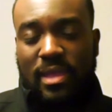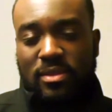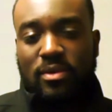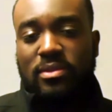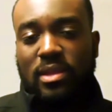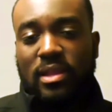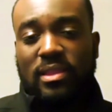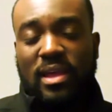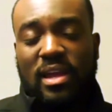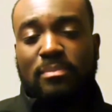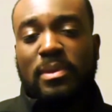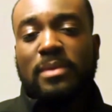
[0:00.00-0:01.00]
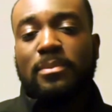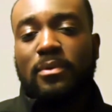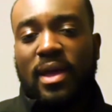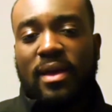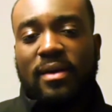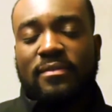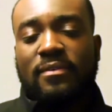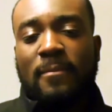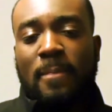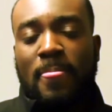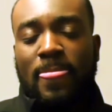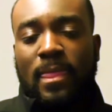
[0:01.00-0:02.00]
A lot of people have
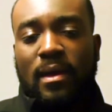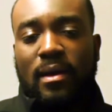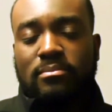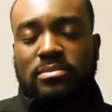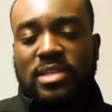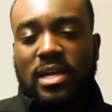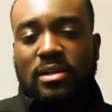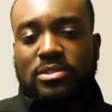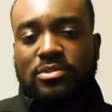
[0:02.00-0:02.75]
childhood